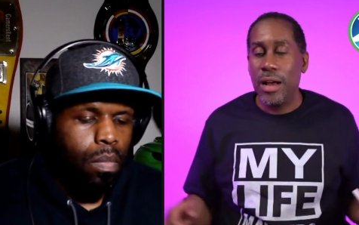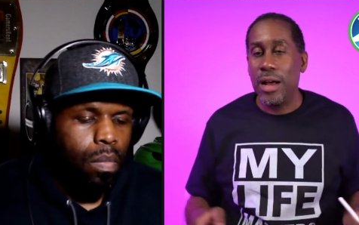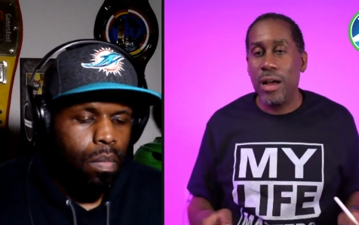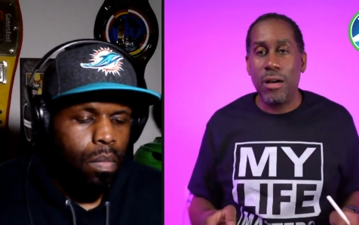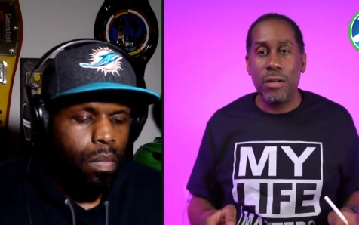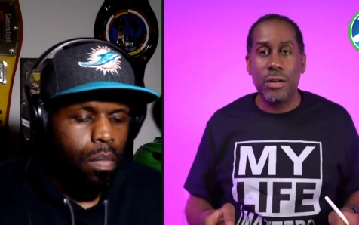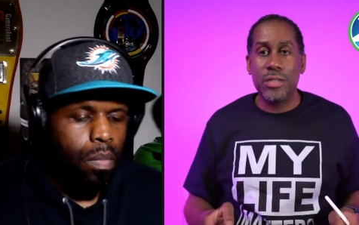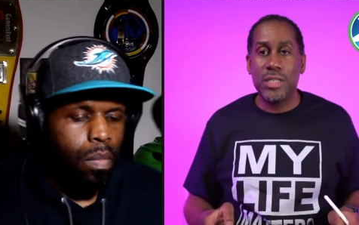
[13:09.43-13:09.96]

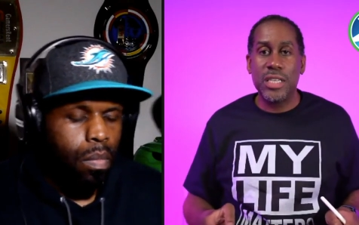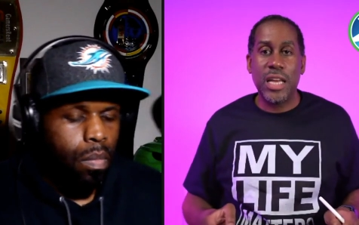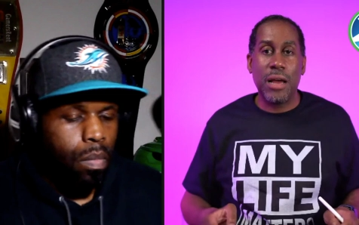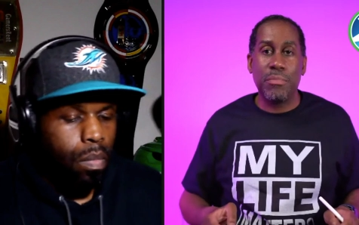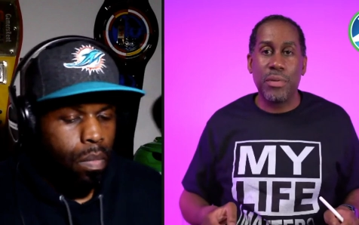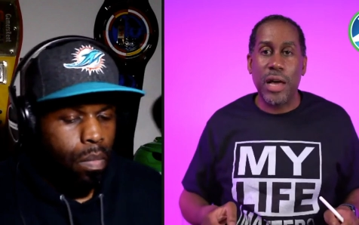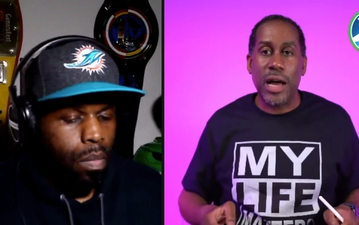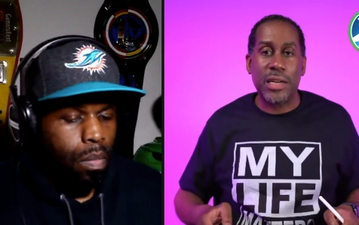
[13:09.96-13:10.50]
Speaker 1: I don't
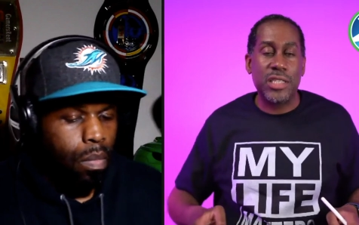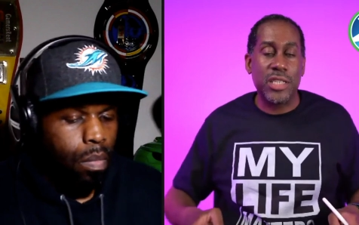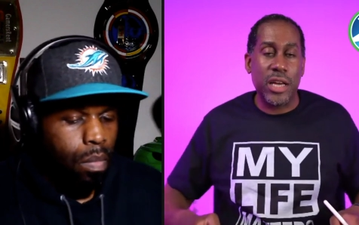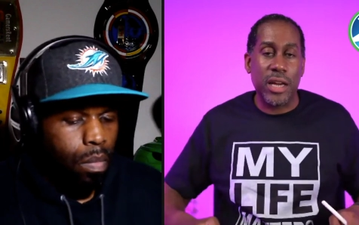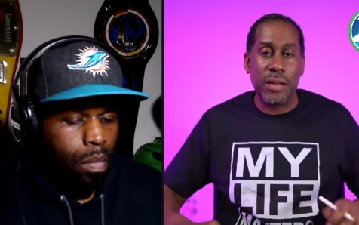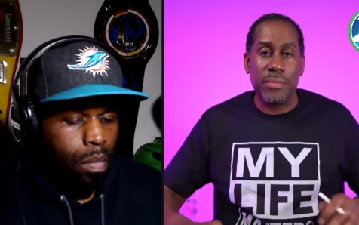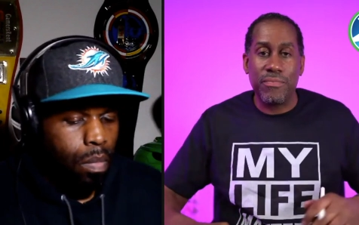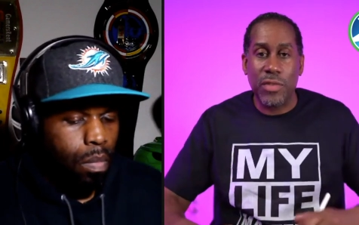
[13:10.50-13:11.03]
understand
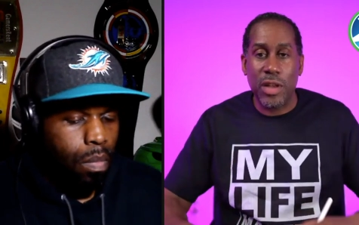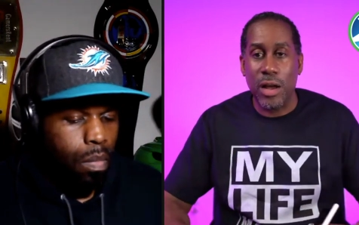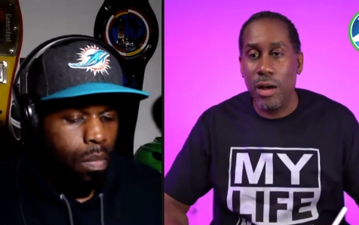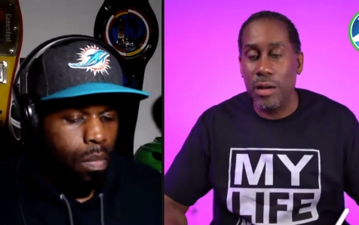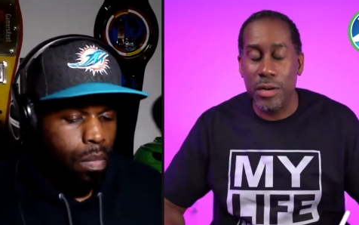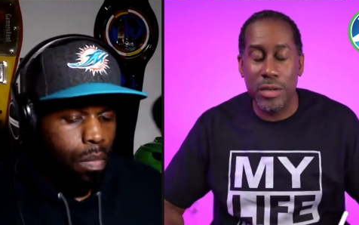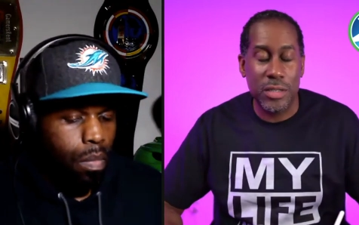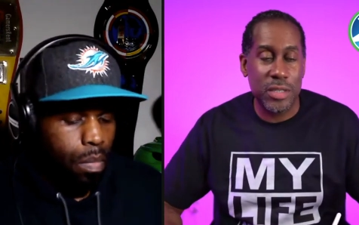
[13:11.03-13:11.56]
blockchain. I
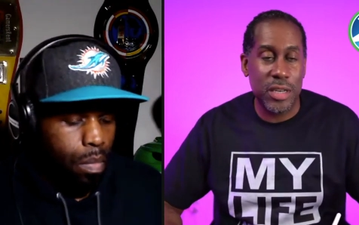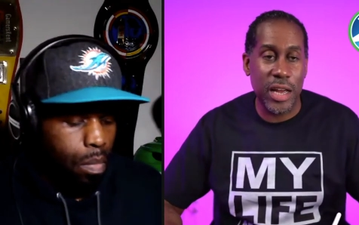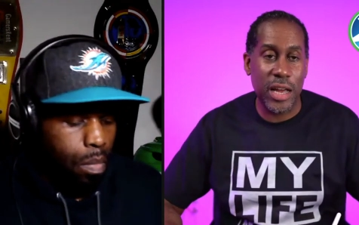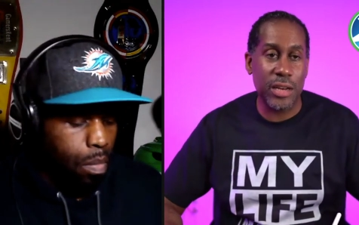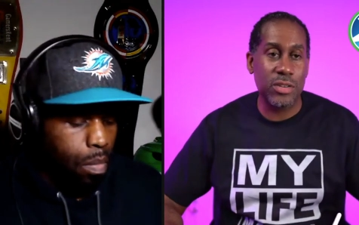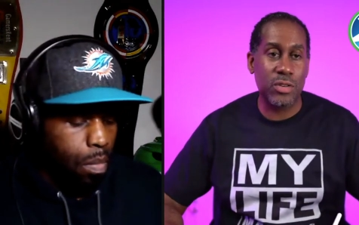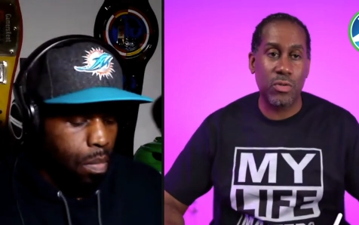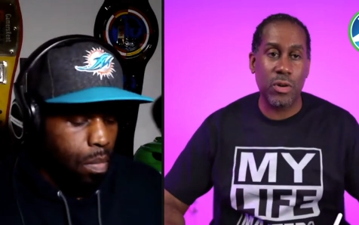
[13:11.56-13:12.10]
don't
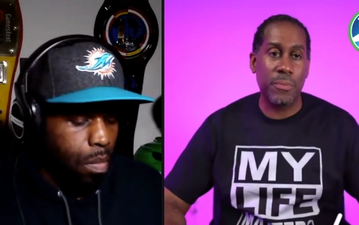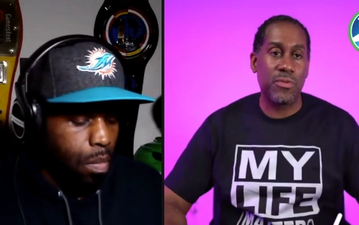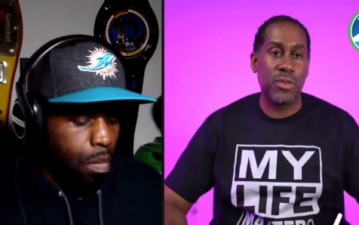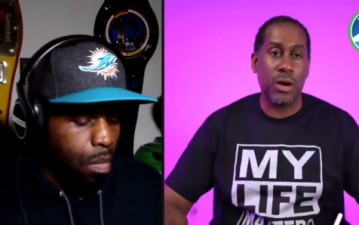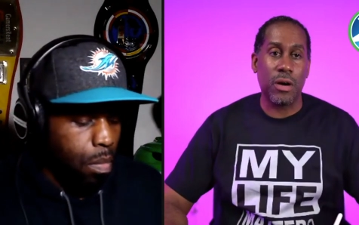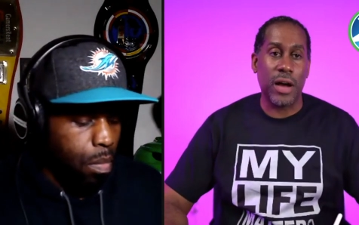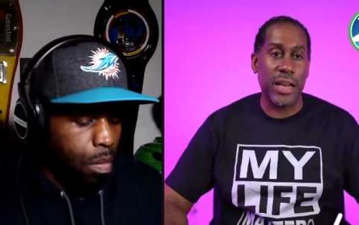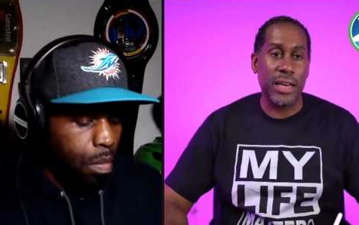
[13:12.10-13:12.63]
understand
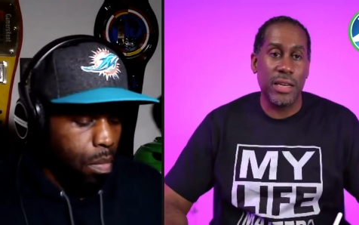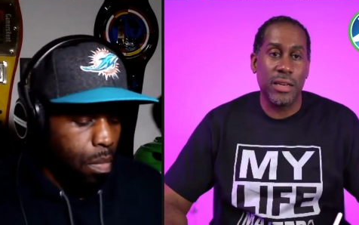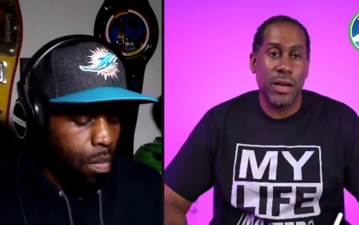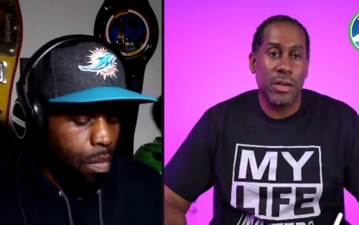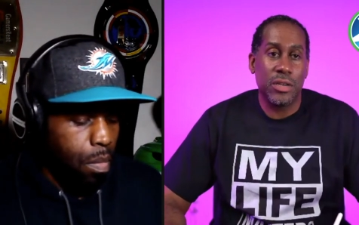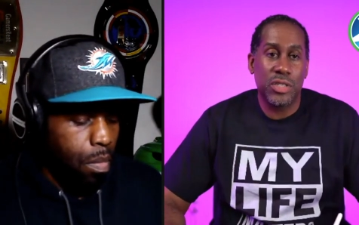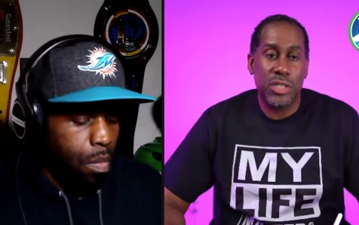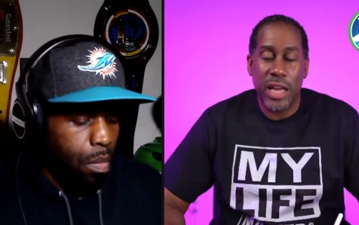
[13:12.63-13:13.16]
crypto. I need to
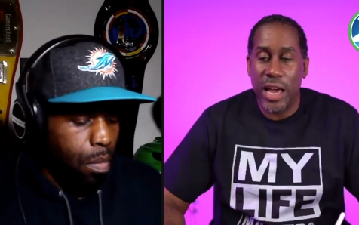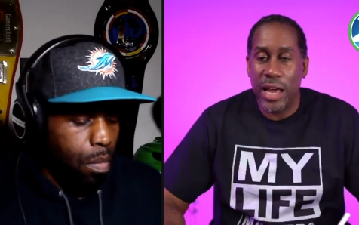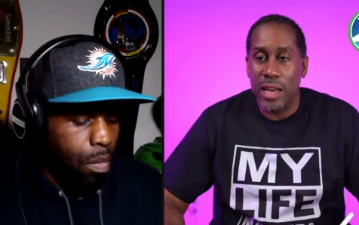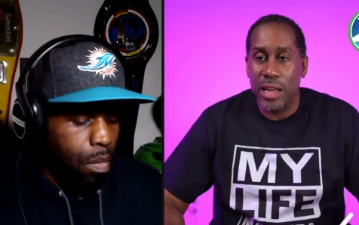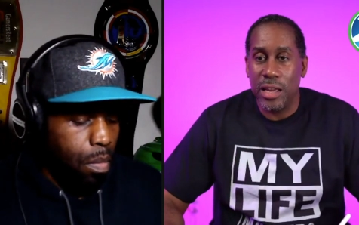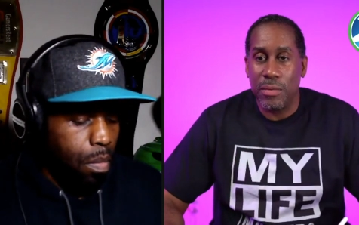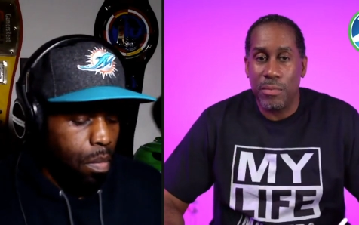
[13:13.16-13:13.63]
understand it